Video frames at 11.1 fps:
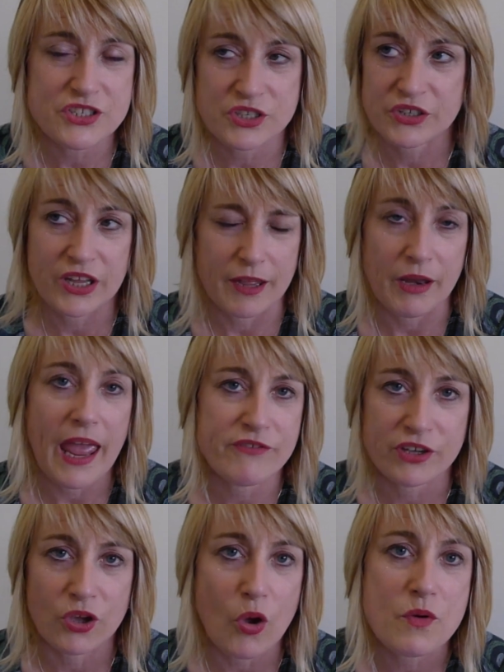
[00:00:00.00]
to have
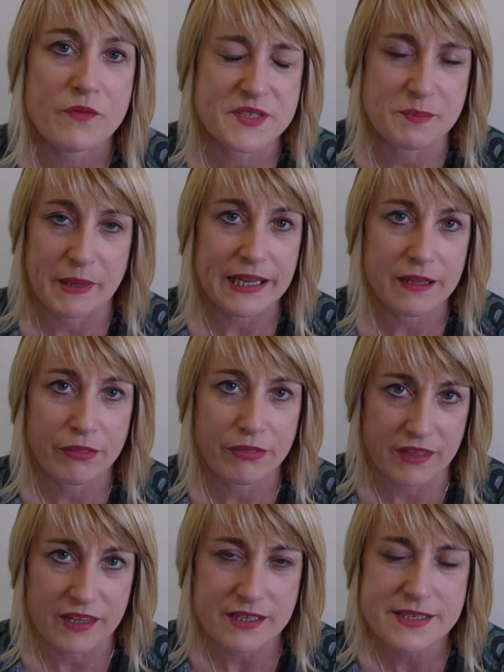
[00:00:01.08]
a go of spelling
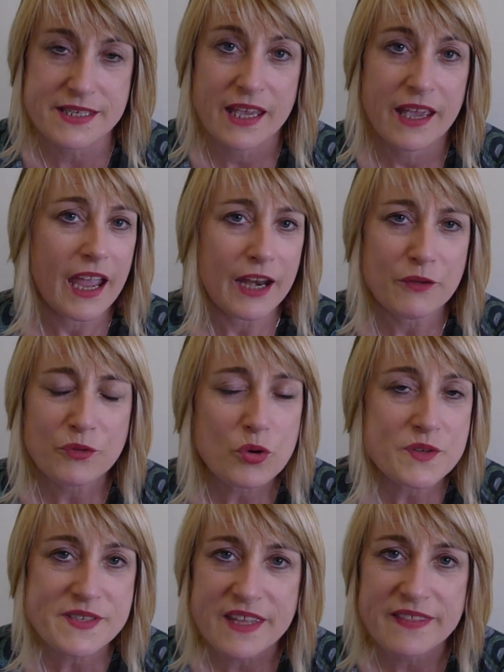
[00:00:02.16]
things. And of
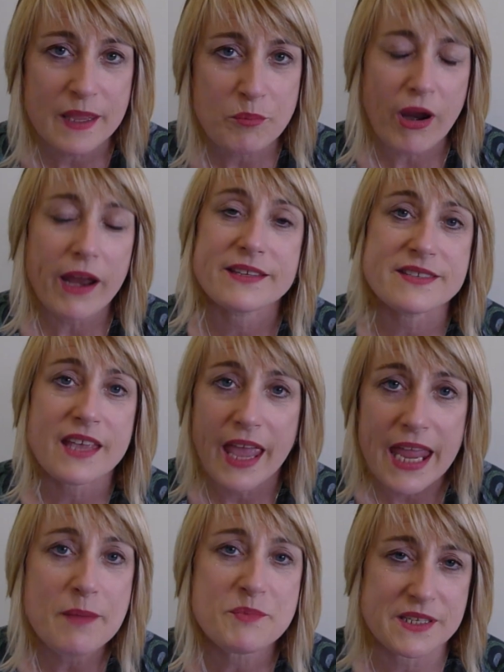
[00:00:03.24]
course then they practice
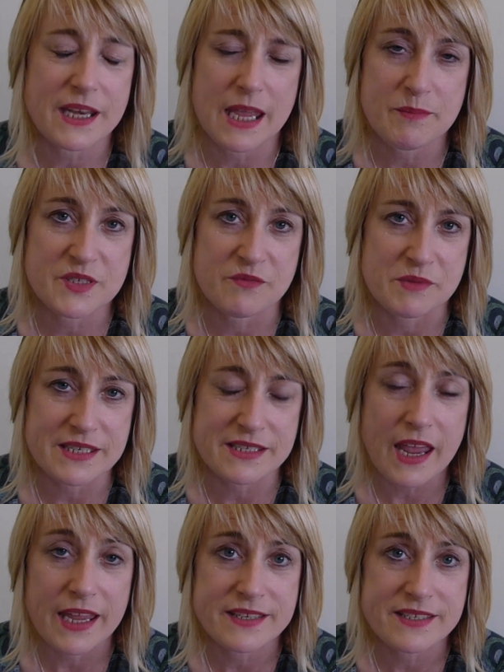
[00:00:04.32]
heaps and heaps of
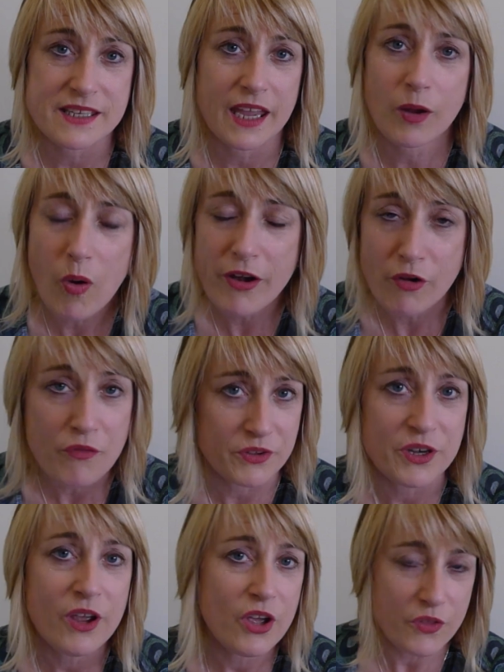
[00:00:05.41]
mistakes, and quite
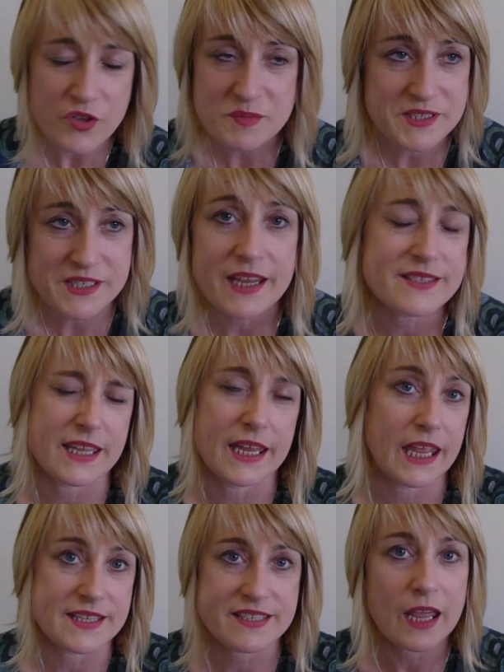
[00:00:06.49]
often those mistakes then
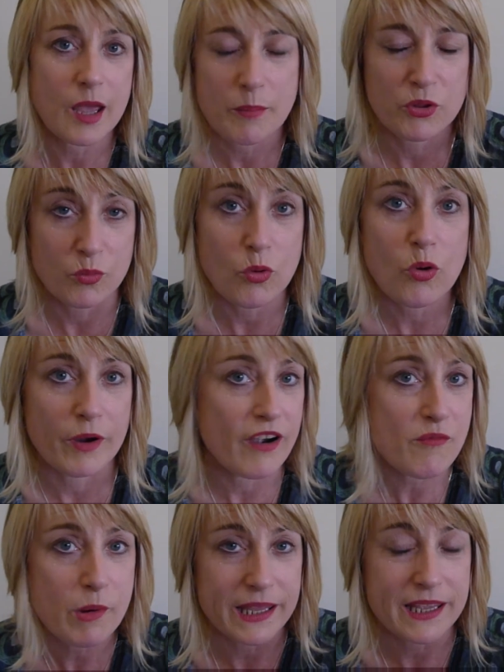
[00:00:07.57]
get stuck up on the wall where
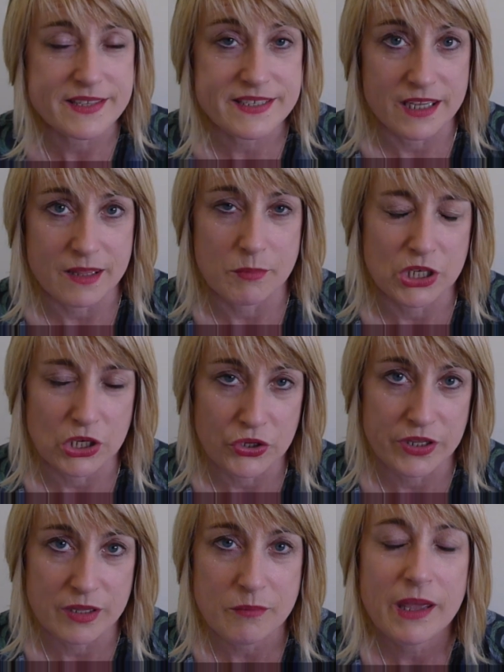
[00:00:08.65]
everybody can see them and
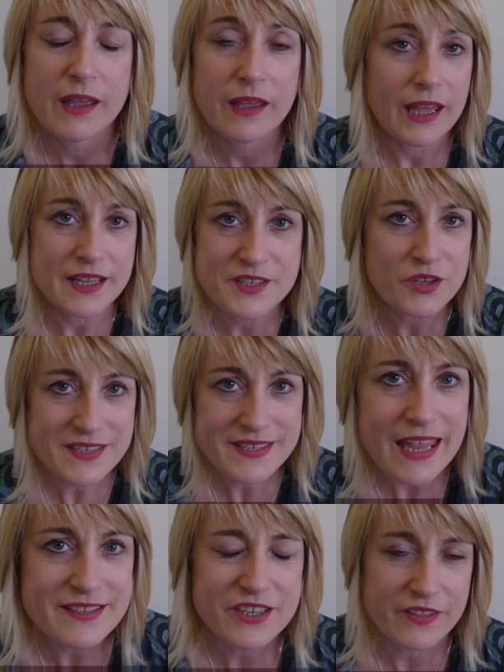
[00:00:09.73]
learn them, and so this
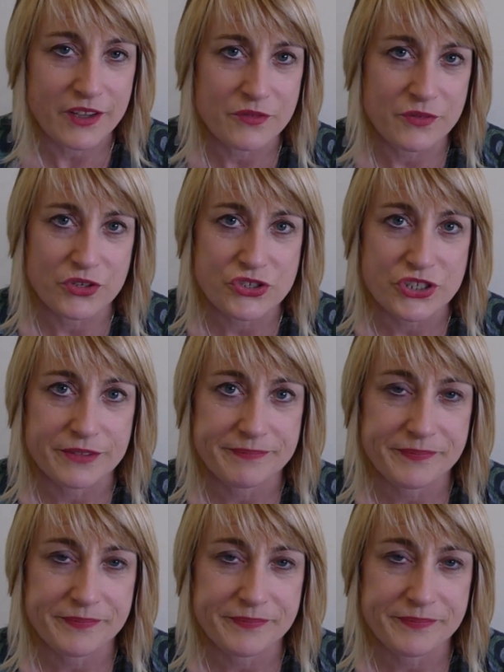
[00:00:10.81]
adds to the confusion.